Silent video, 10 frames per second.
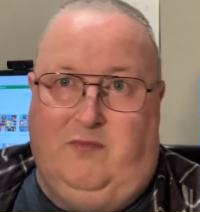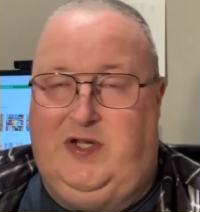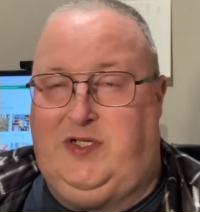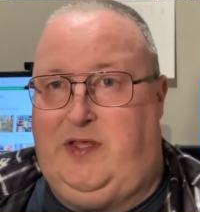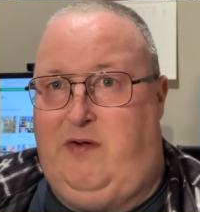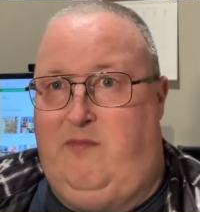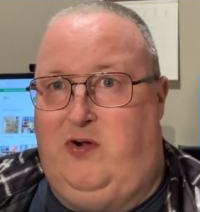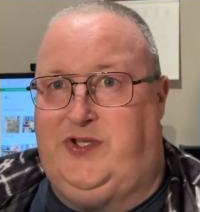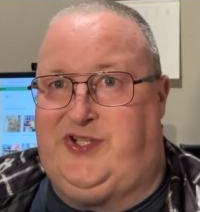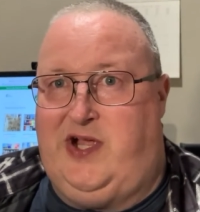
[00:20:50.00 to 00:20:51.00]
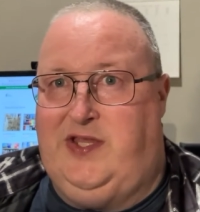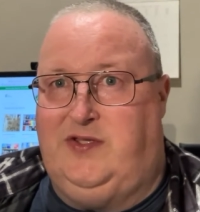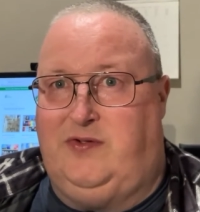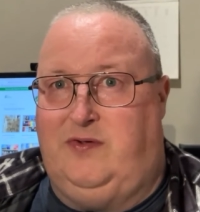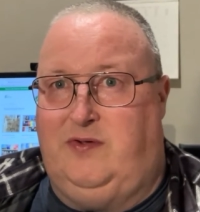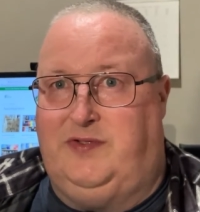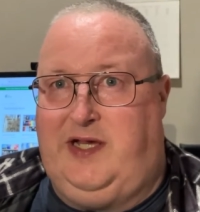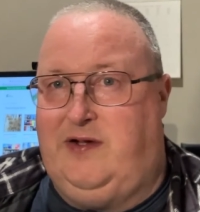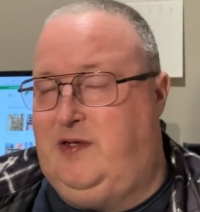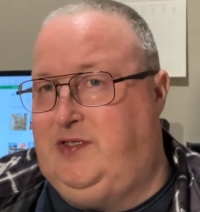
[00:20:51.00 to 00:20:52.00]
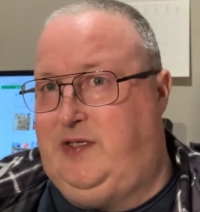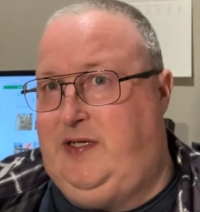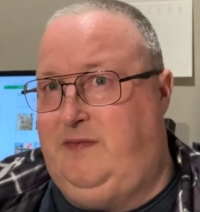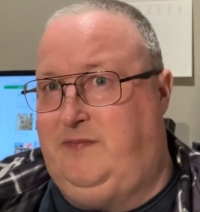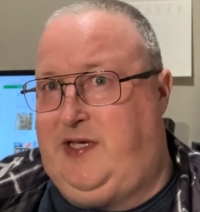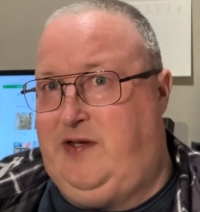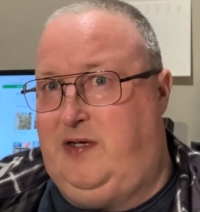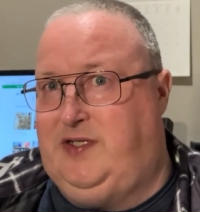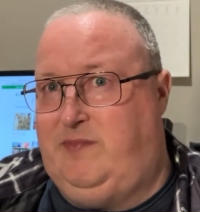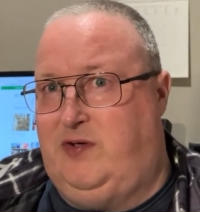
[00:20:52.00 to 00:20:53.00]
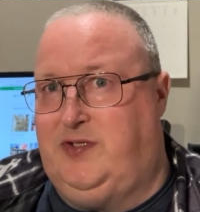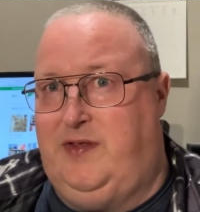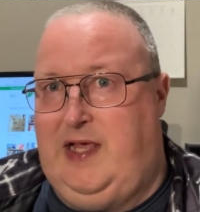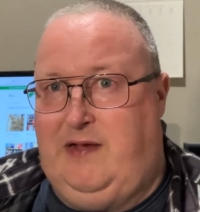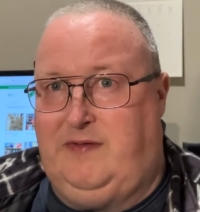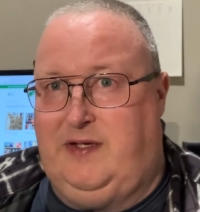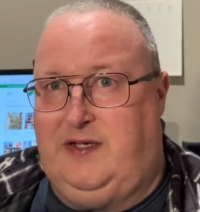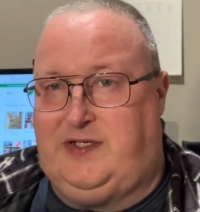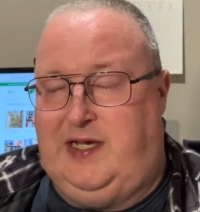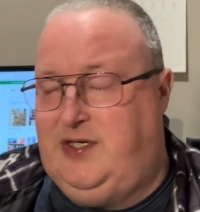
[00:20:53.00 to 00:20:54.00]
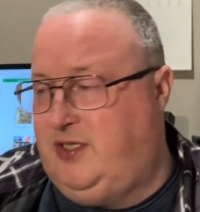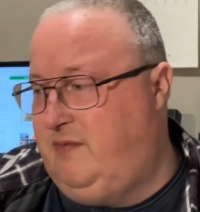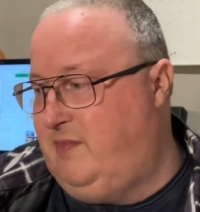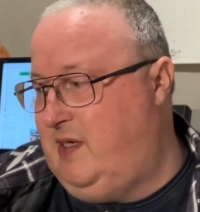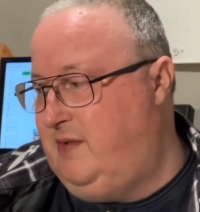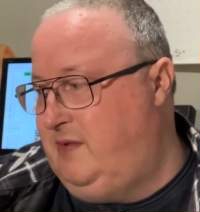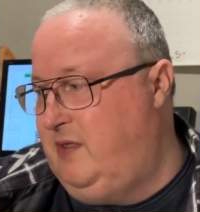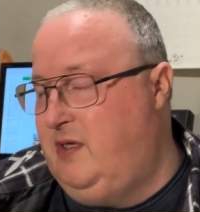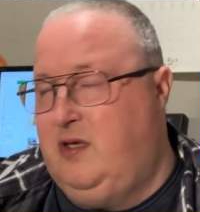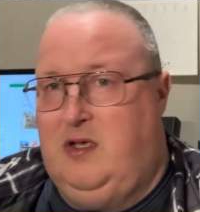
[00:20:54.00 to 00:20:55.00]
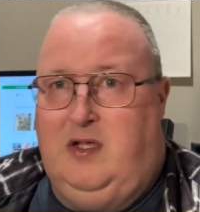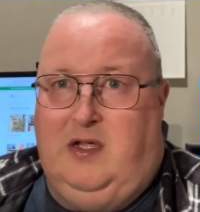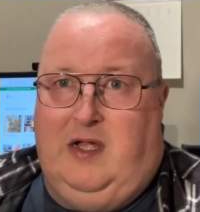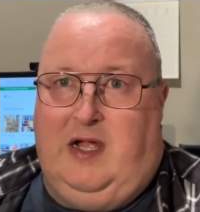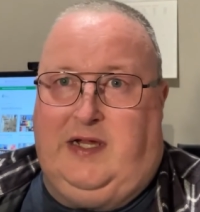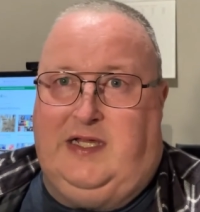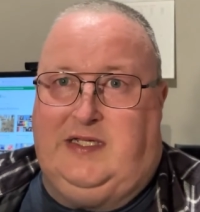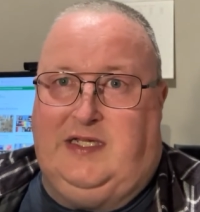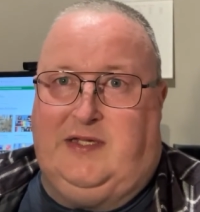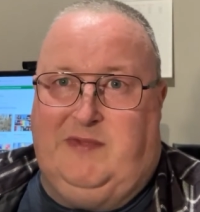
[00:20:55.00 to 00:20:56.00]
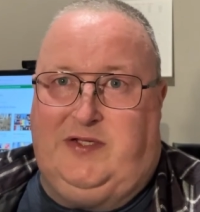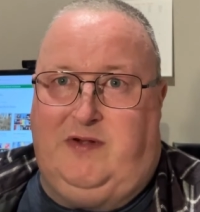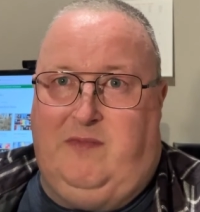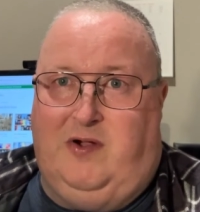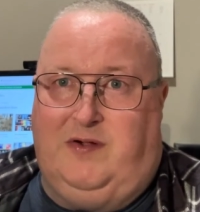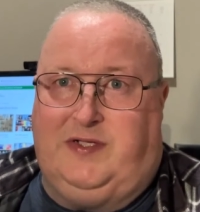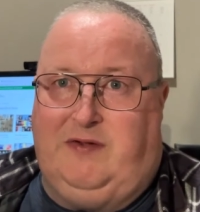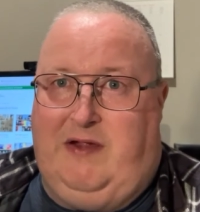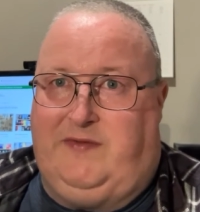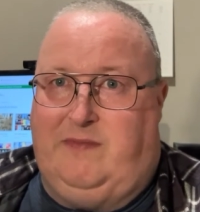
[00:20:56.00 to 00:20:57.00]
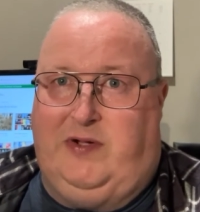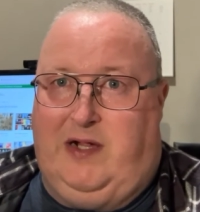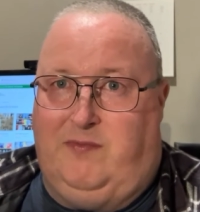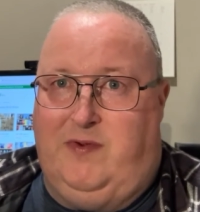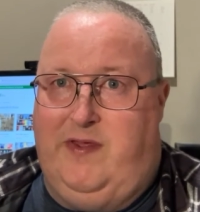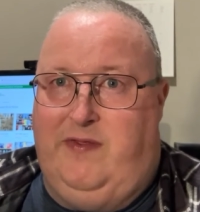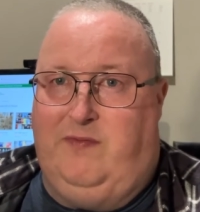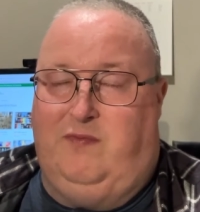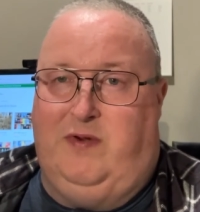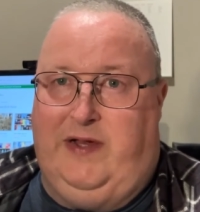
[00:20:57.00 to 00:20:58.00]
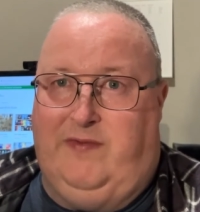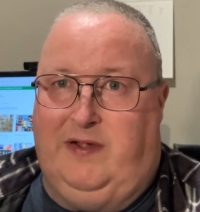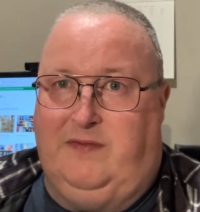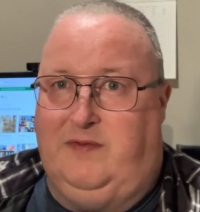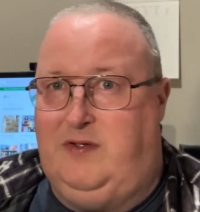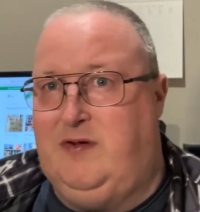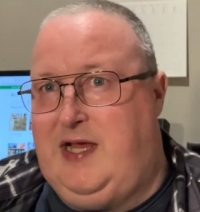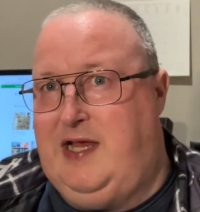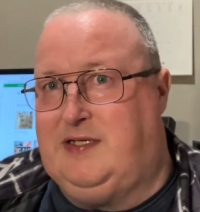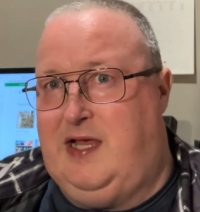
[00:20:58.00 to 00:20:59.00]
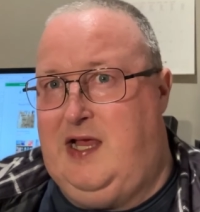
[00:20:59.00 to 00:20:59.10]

Wish there were more science or technology books in that selection, but I guess it's a mystery box and you have to put up with whatever you get.